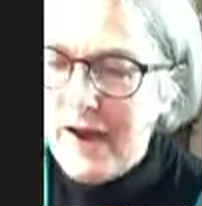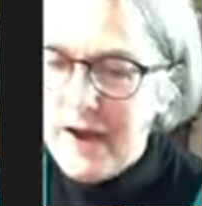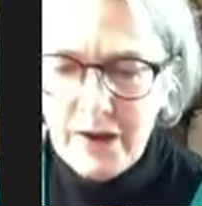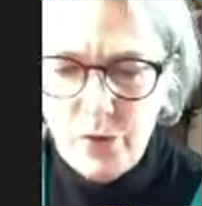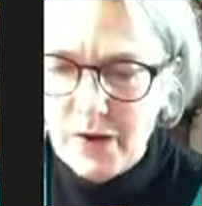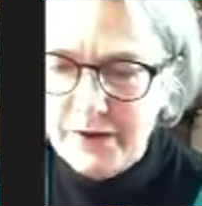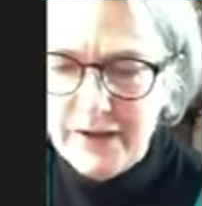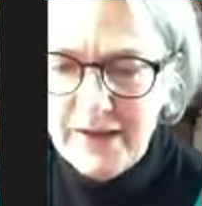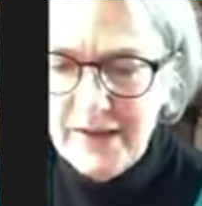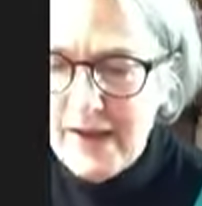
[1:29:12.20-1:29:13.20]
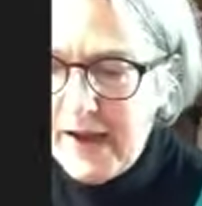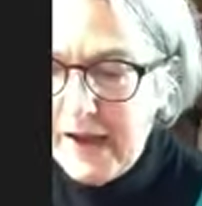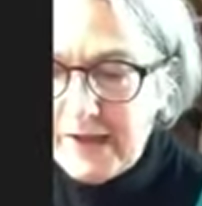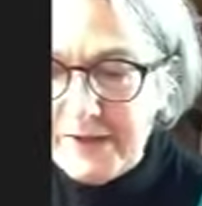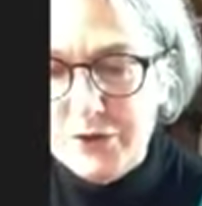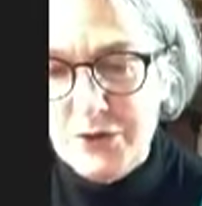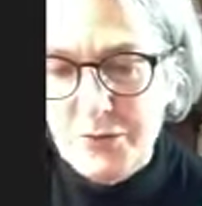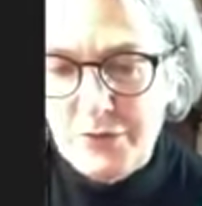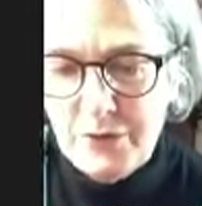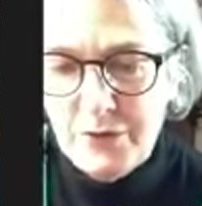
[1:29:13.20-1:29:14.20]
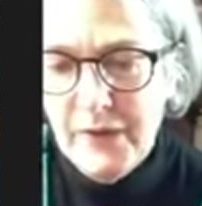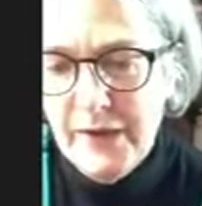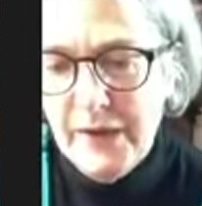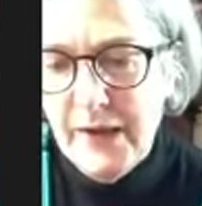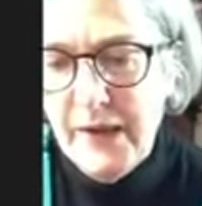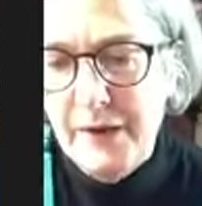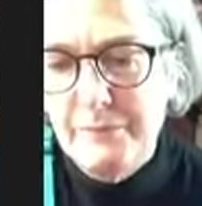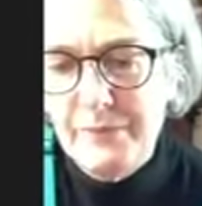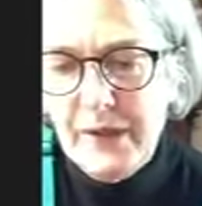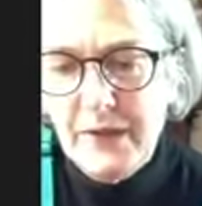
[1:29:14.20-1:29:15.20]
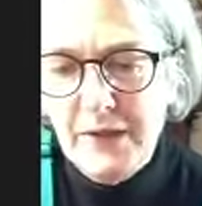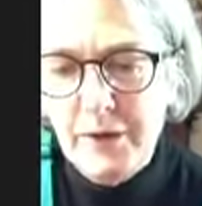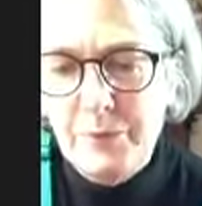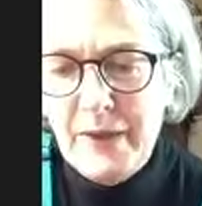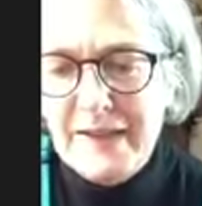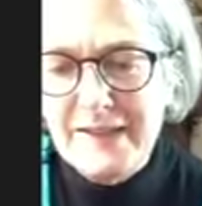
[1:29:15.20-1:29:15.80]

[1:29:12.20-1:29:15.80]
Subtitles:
High quality. I like to use them too. A little paint